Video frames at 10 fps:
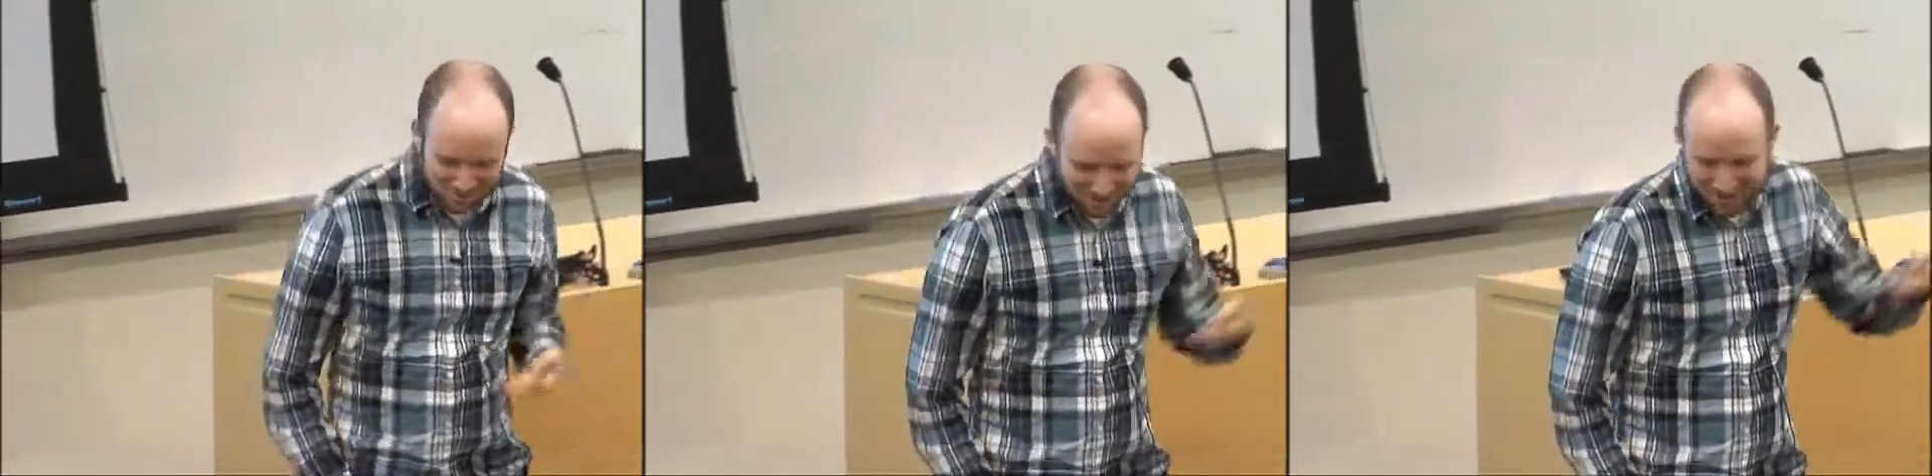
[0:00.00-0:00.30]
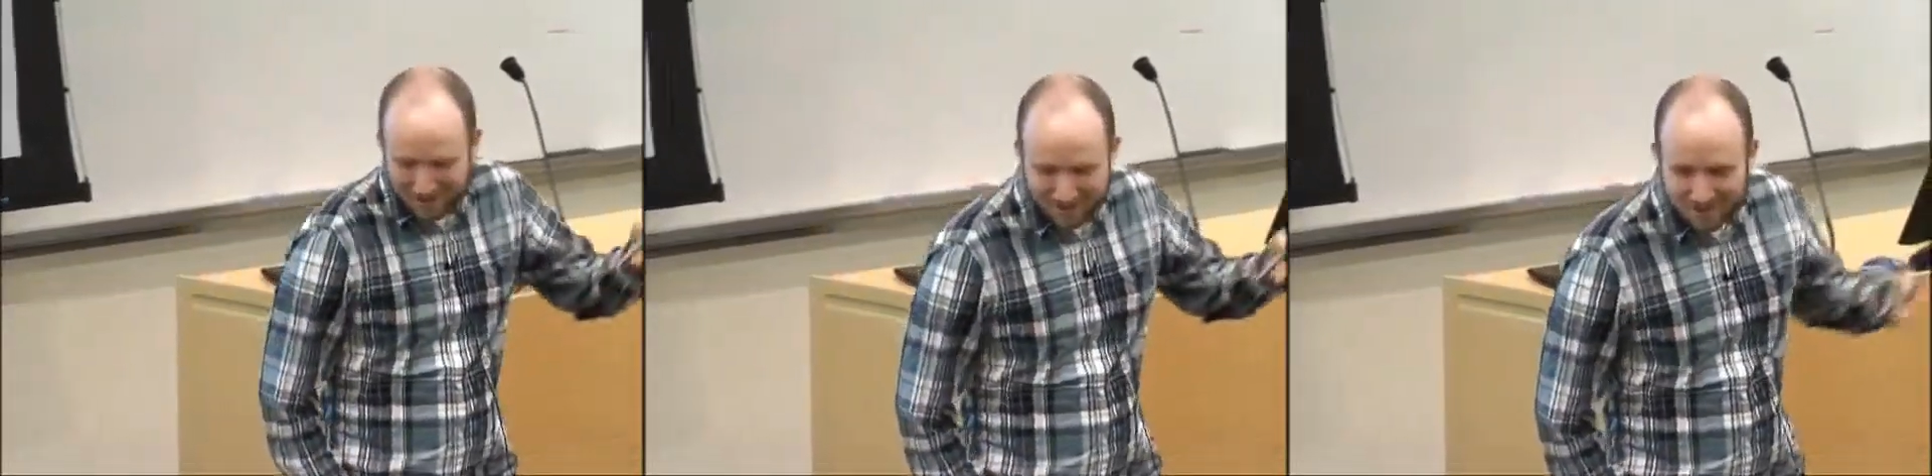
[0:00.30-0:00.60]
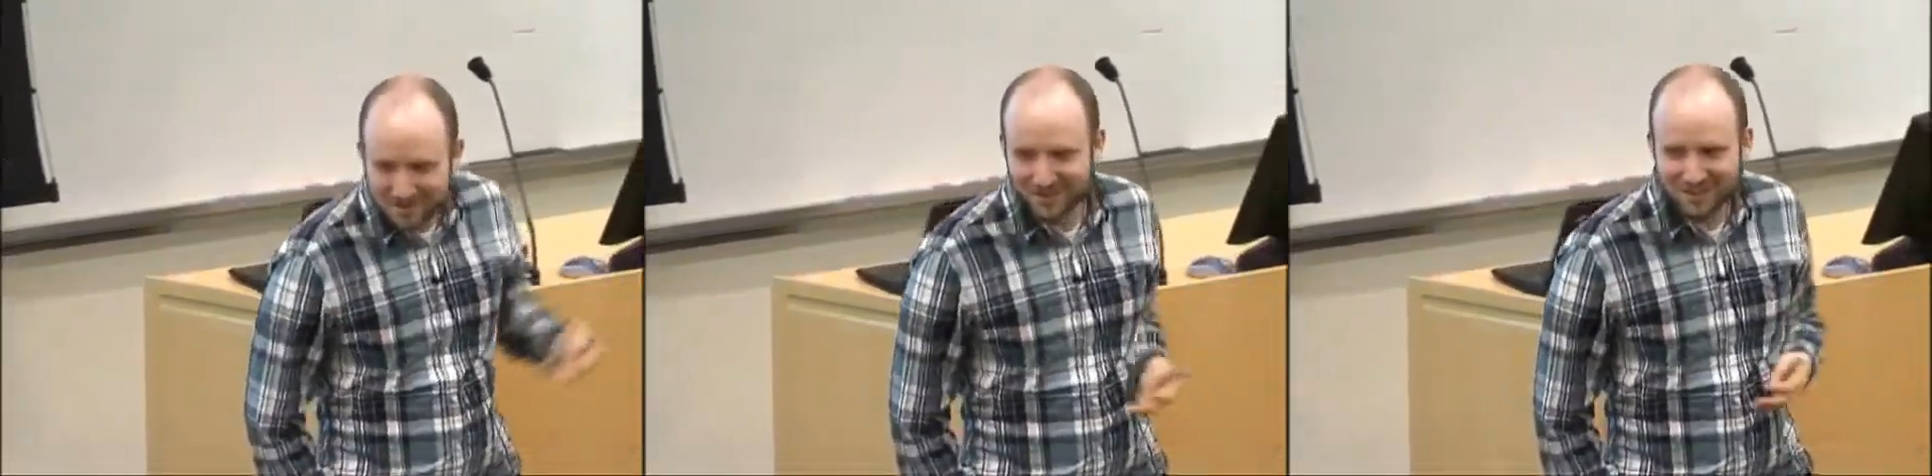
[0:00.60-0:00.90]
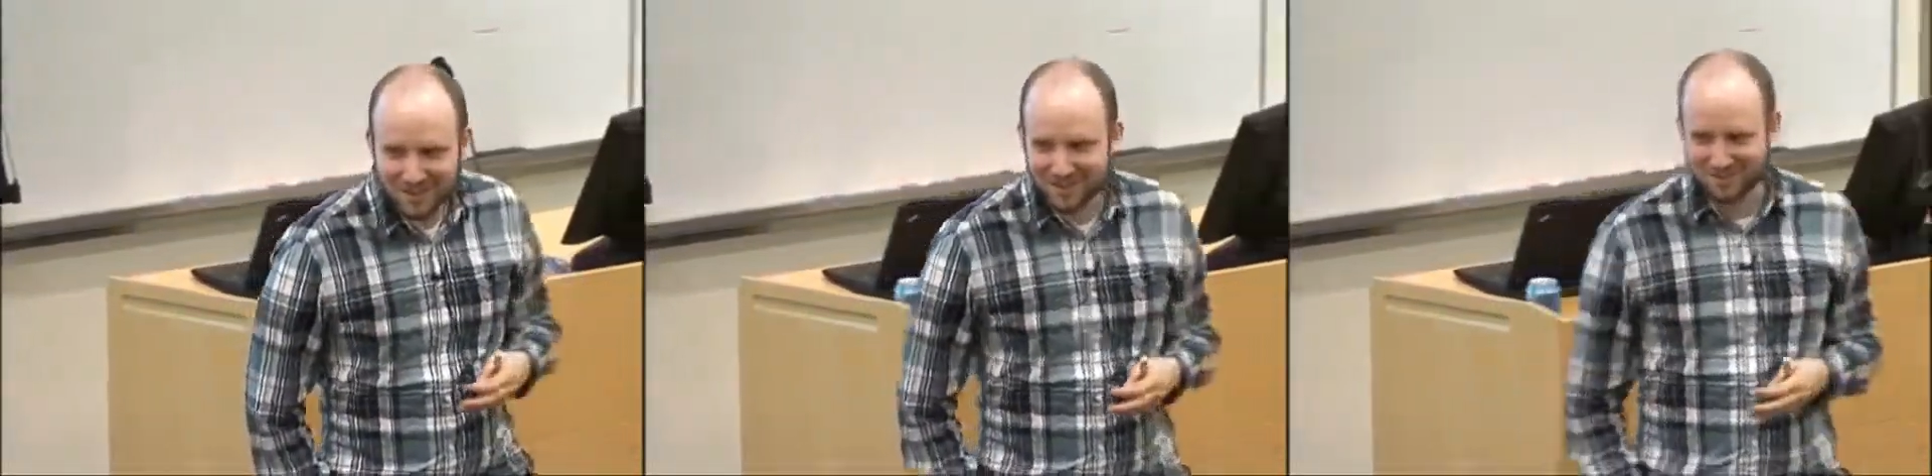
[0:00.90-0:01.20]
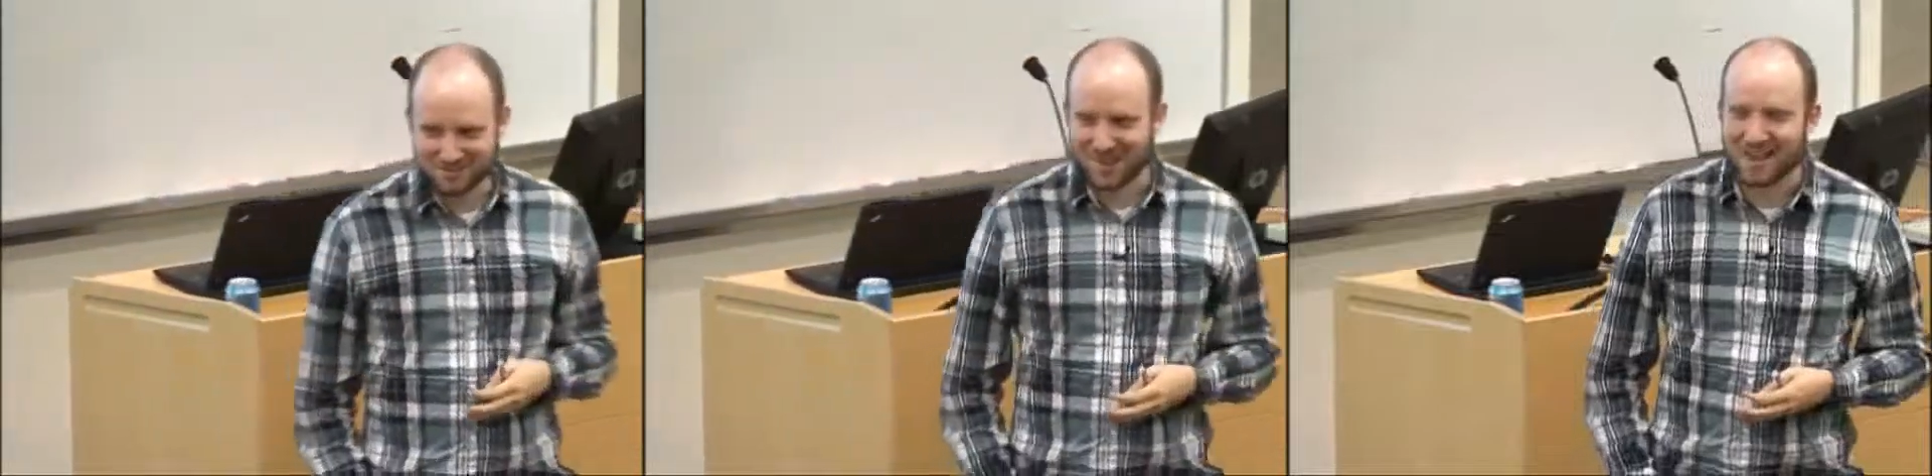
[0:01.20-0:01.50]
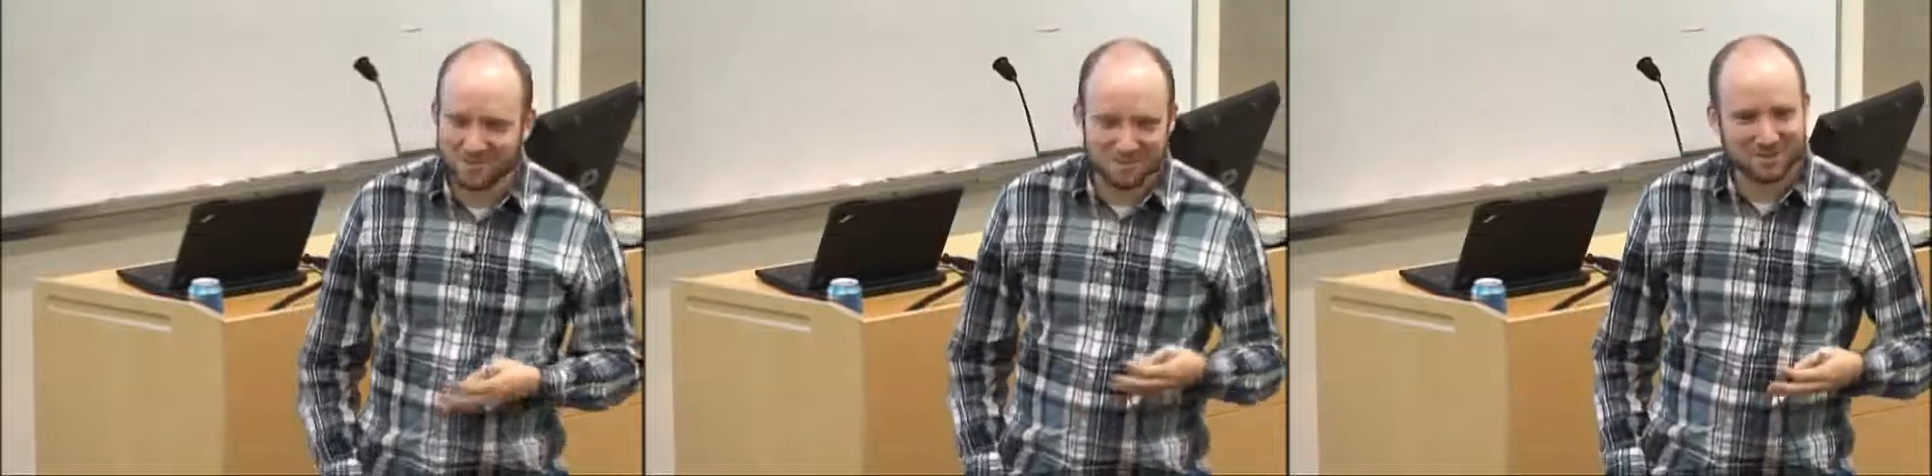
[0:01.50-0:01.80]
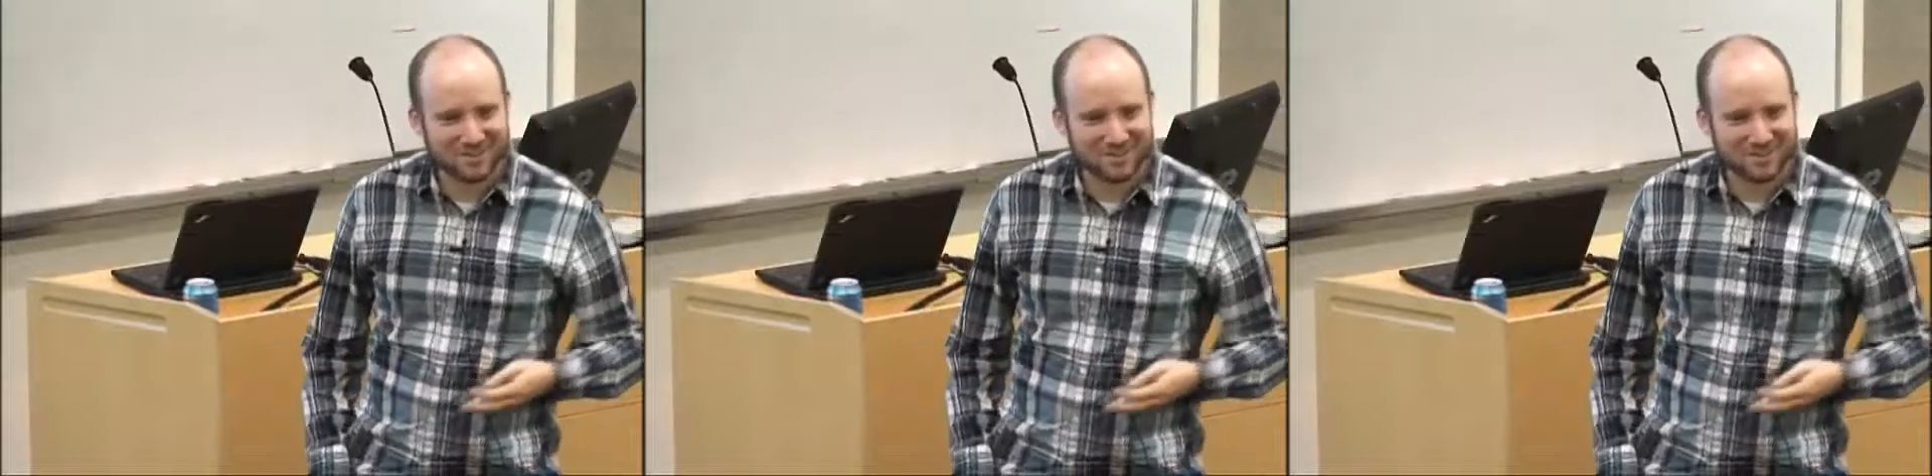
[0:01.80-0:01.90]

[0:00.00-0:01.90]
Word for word: I heard it, it was laughable,